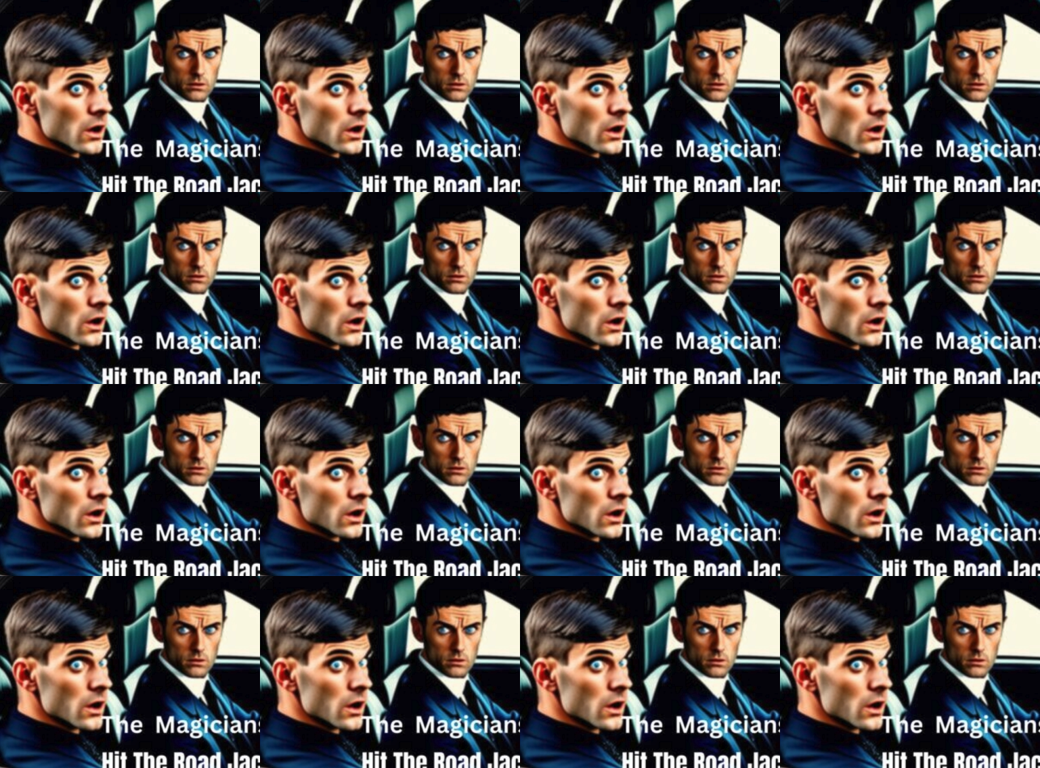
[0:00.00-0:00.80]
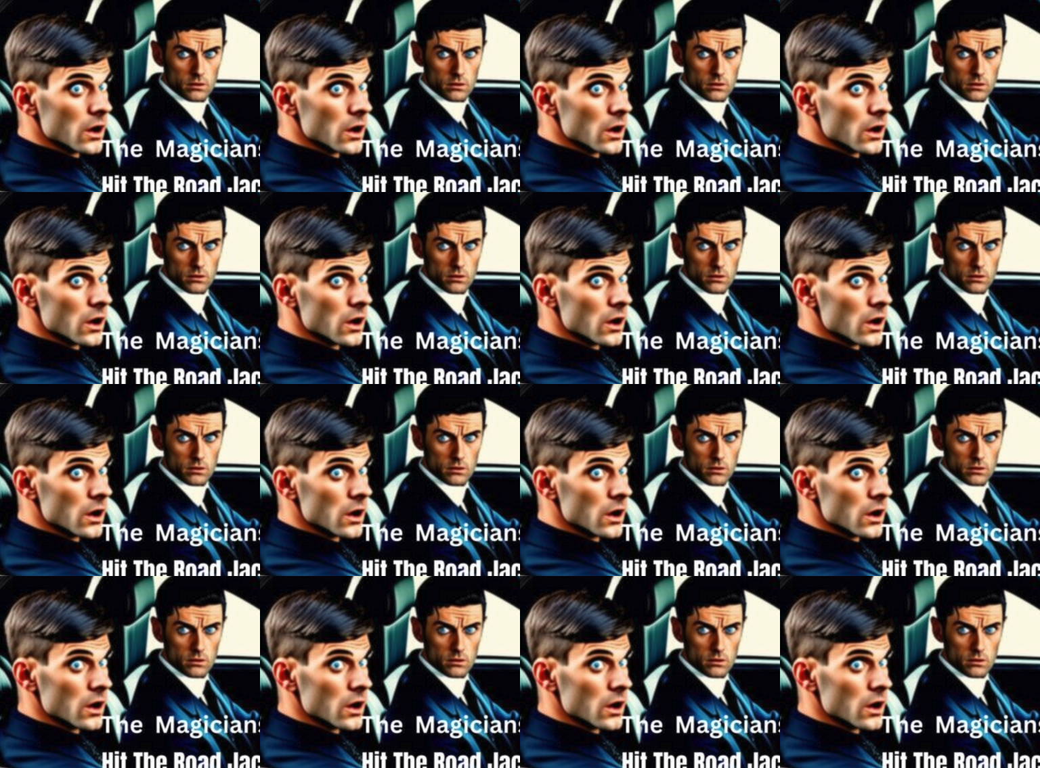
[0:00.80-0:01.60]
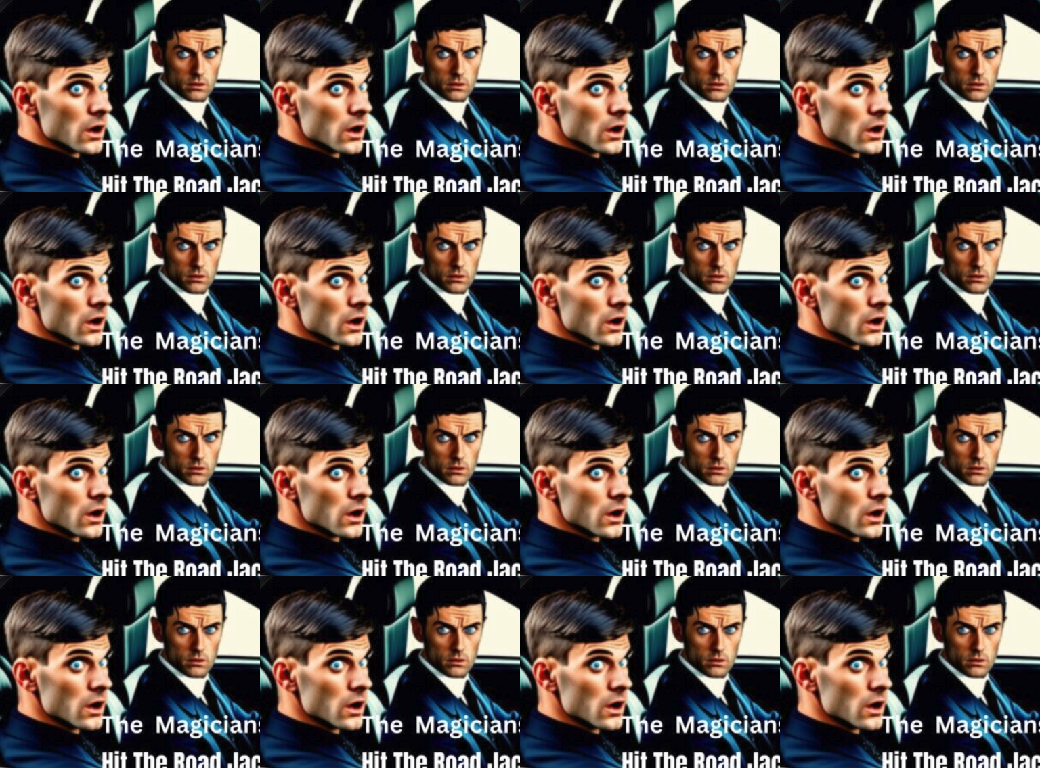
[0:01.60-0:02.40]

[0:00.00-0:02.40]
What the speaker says: No one is speaking in this clip.